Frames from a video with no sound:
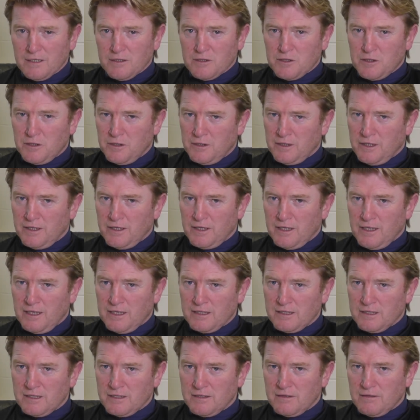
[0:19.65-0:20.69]
Certainly the
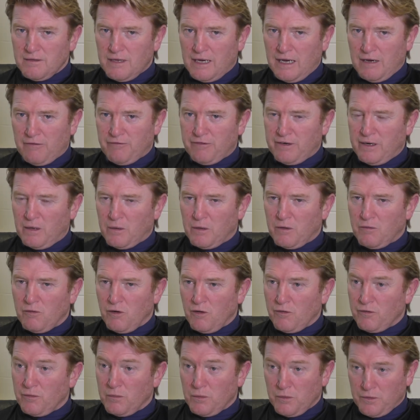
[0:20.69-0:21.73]
last half an hour at
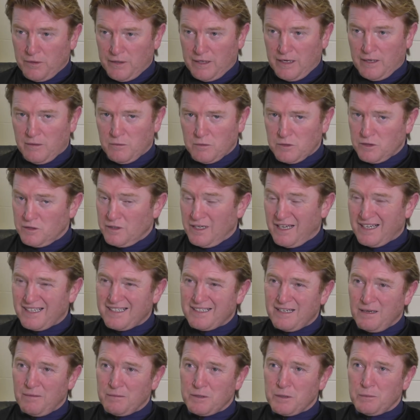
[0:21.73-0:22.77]
Rotherham the night wasn't
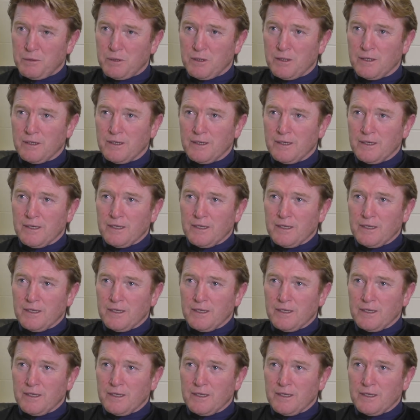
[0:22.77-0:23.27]
acceptable.